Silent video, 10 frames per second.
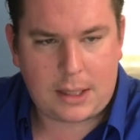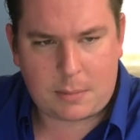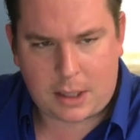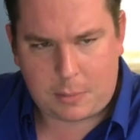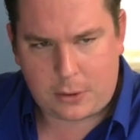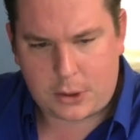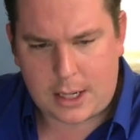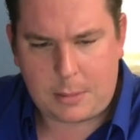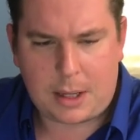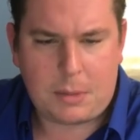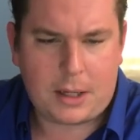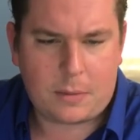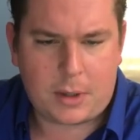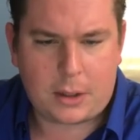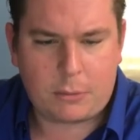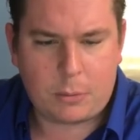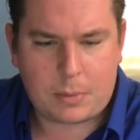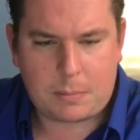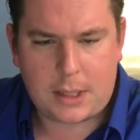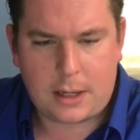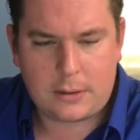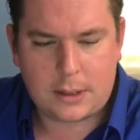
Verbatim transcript: I think my computer's chiming at me because my group up there.